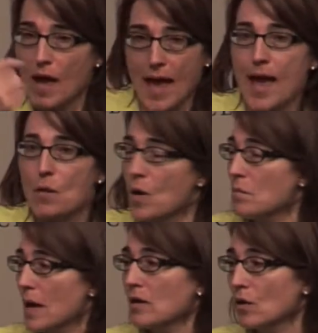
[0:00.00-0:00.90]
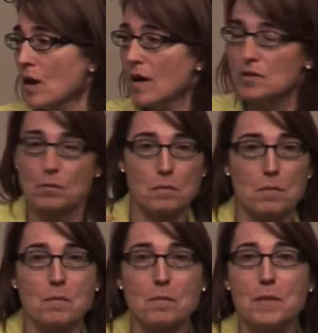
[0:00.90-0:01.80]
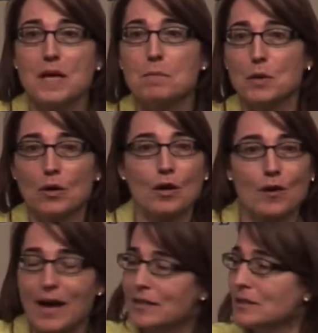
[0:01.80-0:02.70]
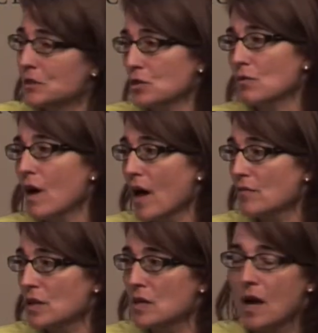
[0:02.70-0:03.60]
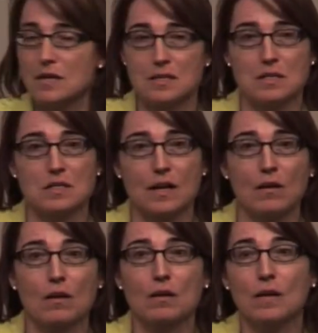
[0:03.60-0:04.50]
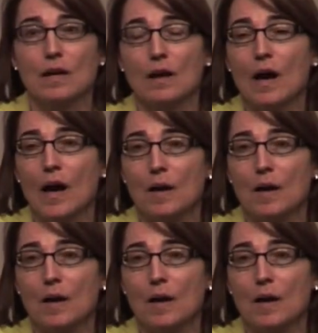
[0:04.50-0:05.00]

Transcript: A, one microcosm, B, bureaucratically derived and not necessarily